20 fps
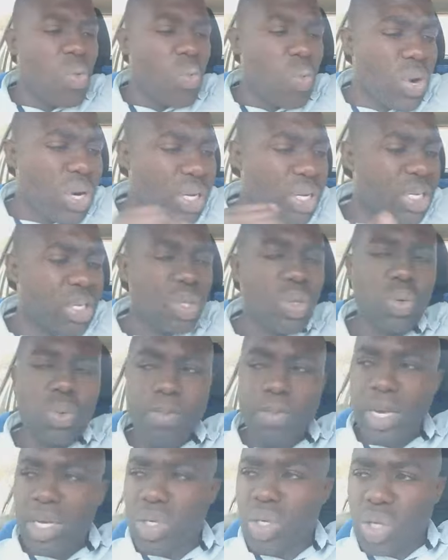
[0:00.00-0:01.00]
We need to
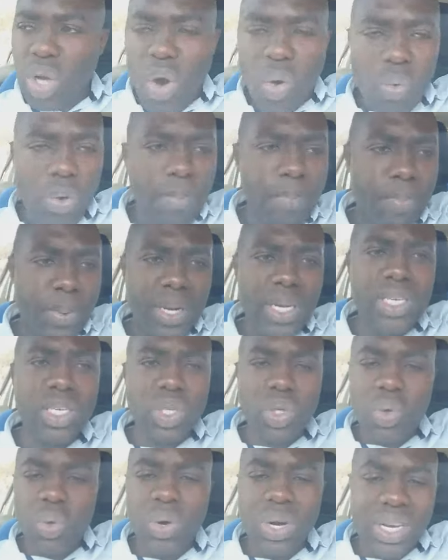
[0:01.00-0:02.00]
make sure we breed
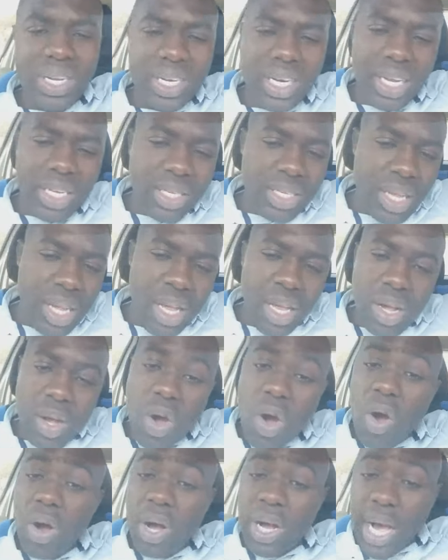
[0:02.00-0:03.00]
new leaders.
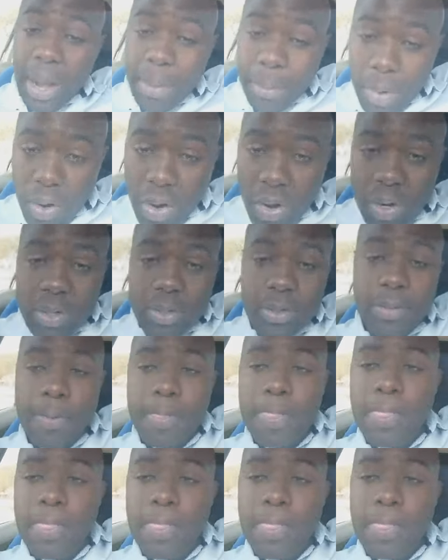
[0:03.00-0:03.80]
Oh, come on.